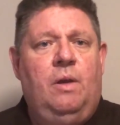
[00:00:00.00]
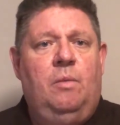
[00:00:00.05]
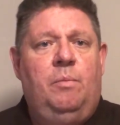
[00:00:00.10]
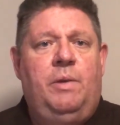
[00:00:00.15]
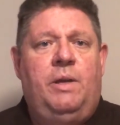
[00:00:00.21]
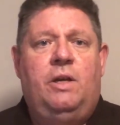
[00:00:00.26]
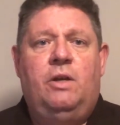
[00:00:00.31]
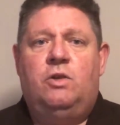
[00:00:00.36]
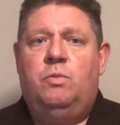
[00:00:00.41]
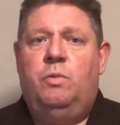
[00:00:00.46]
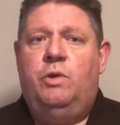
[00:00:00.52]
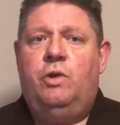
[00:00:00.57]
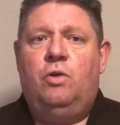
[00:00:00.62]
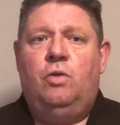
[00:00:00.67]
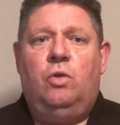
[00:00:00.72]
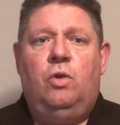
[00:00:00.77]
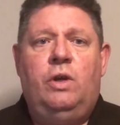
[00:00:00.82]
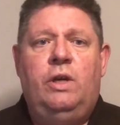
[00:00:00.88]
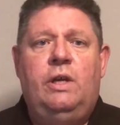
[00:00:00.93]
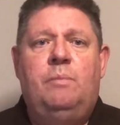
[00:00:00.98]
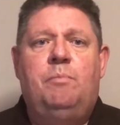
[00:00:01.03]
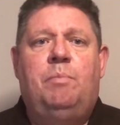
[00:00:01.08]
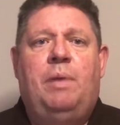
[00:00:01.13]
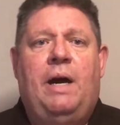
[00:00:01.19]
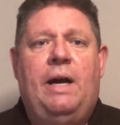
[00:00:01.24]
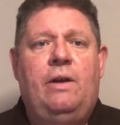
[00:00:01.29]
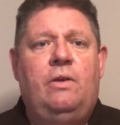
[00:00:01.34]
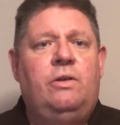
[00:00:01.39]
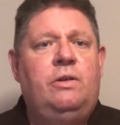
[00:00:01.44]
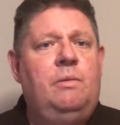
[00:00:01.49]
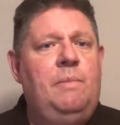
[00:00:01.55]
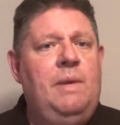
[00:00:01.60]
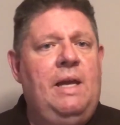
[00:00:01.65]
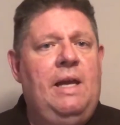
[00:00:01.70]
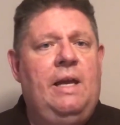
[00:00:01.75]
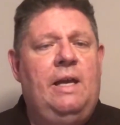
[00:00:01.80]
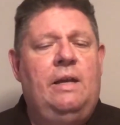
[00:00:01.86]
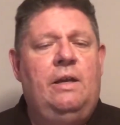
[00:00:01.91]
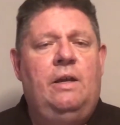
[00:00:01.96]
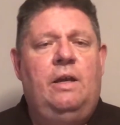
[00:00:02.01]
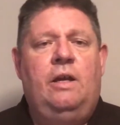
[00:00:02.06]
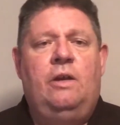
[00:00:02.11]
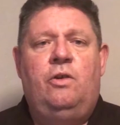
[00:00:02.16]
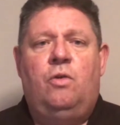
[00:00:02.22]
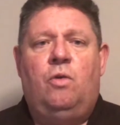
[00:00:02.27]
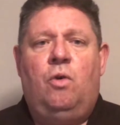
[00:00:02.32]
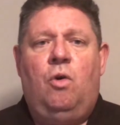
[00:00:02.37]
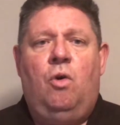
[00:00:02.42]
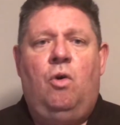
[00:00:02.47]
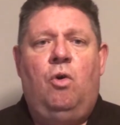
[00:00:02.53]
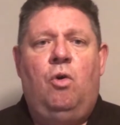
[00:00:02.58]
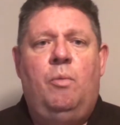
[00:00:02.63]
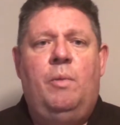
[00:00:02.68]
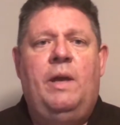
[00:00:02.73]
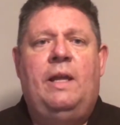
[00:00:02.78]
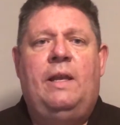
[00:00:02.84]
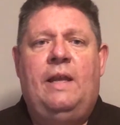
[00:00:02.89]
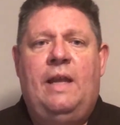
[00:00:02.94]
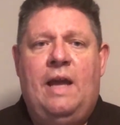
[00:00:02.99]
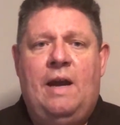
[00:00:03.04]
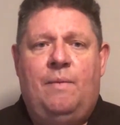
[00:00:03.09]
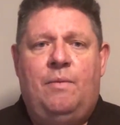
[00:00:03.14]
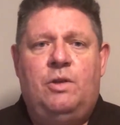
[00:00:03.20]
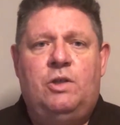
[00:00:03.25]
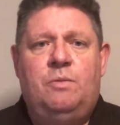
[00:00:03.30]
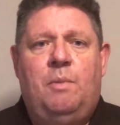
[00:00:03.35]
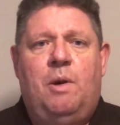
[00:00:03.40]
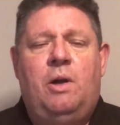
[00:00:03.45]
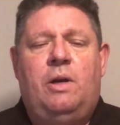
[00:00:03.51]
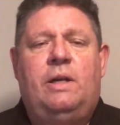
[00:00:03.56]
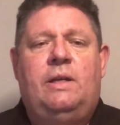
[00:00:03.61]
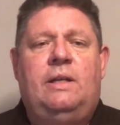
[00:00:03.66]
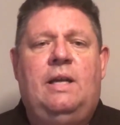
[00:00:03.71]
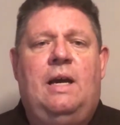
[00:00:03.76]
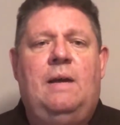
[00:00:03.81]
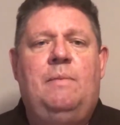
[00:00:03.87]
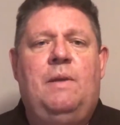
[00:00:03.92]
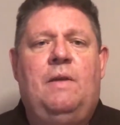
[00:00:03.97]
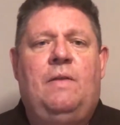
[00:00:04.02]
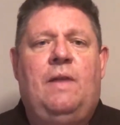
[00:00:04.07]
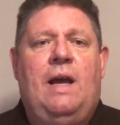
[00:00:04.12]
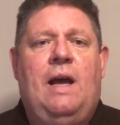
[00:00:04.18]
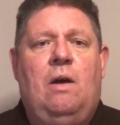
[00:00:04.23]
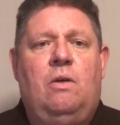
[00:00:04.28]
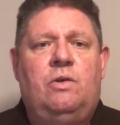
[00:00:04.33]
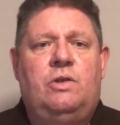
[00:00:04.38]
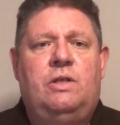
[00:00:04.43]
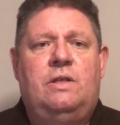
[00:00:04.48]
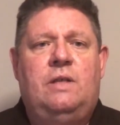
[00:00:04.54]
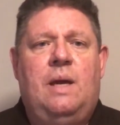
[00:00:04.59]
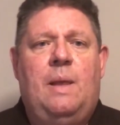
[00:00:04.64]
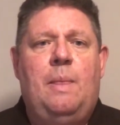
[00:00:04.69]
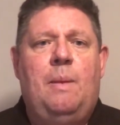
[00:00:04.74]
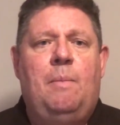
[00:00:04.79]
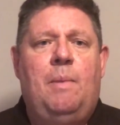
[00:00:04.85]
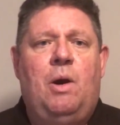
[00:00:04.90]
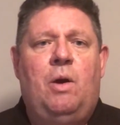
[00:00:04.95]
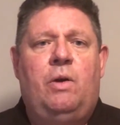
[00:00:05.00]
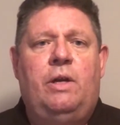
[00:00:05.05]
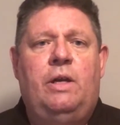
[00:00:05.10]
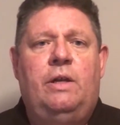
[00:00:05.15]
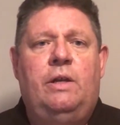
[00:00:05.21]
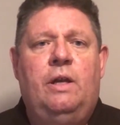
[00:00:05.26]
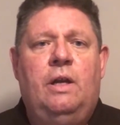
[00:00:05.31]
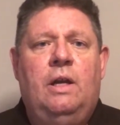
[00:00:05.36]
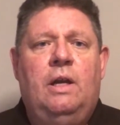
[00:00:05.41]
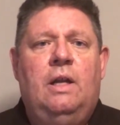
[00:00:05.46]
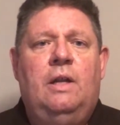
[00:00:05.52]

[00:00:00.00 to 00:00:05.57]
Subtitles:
Because when you're looking at buyer demand in your home and the average market time that the house is on the market,